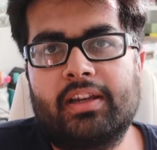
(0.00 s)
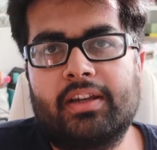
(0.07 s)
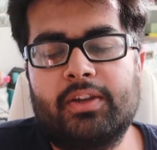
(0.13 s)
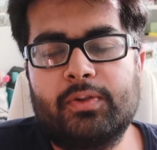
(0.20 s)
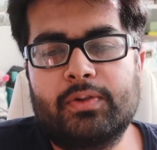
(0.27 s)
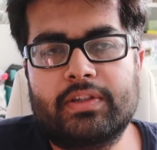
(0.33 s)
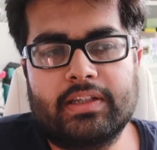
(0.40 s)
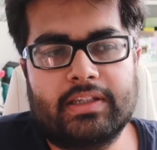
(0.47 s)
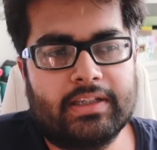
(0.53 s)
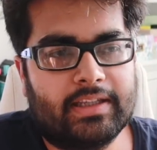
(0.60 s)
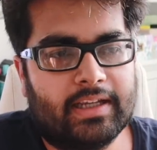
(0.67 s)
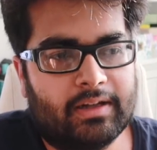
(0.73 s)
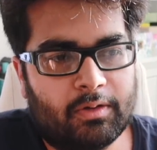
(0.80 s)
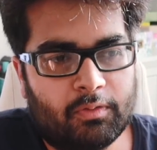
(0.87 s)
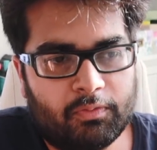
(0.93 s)
in a new city,
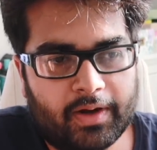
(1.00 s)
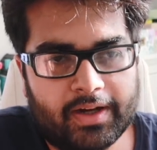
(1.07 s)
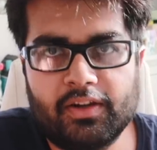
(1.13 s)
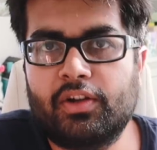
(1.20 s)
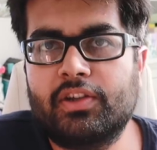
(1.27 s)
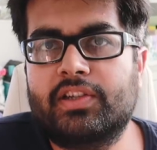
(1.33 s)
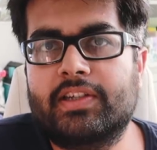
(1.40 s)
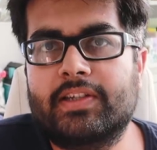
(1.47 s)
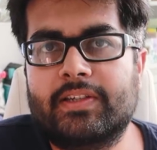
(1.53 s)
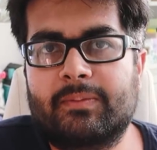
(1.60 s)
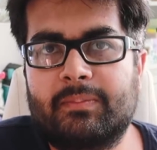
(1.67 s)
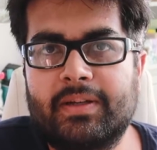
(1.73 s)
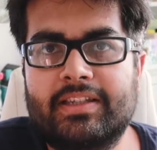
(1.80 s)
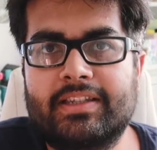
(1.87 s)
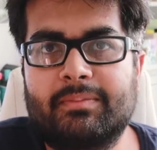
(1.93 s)
then why not
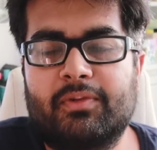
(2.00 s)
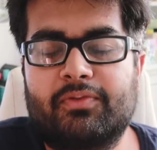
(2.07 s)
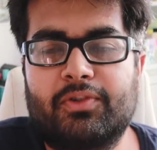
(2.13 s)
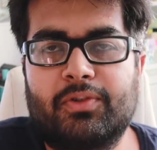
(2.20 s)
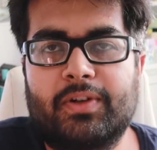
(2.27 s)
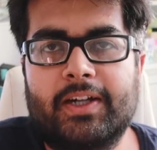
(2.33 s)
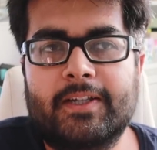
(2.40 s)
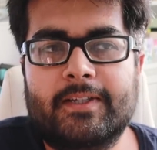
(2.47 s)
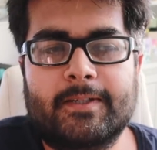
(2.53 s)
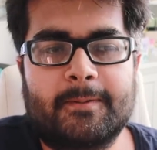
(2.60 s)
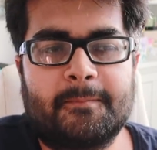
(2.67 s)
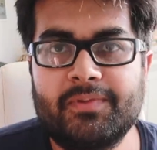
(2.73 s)
just meet some of you guys.